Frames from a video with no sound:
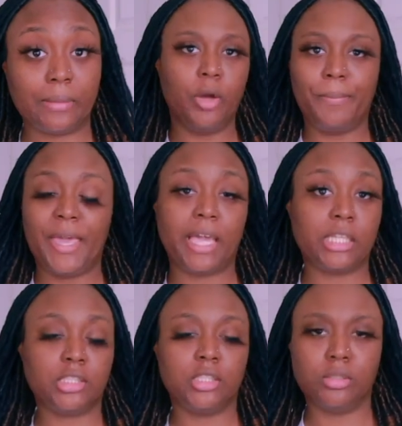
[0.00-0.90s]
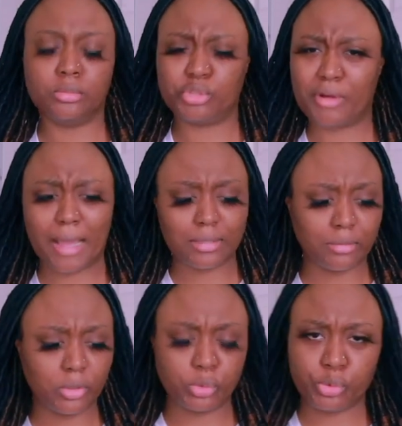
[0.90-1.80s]
Unpackaged them, tried them
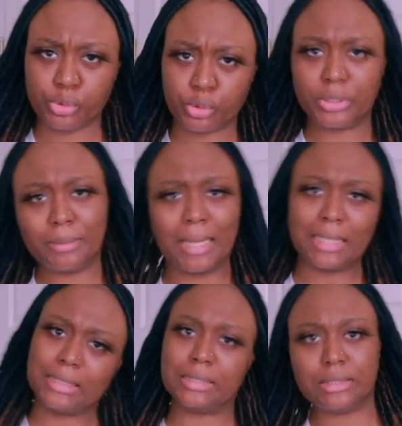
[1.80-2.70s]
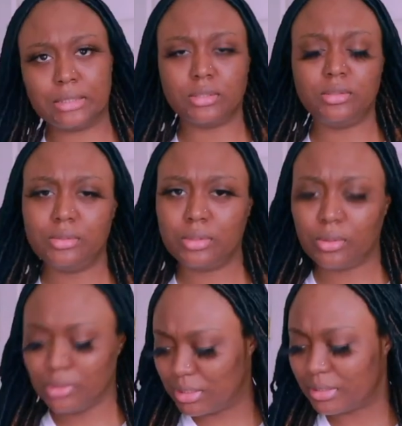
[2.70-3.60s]
on. You know, them I love. You
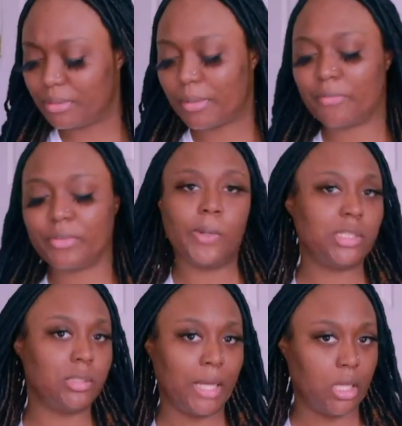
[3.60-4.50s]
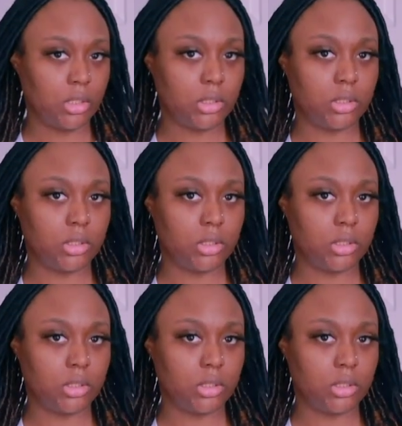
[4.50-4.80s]
know, looking at my feet. Where's the box?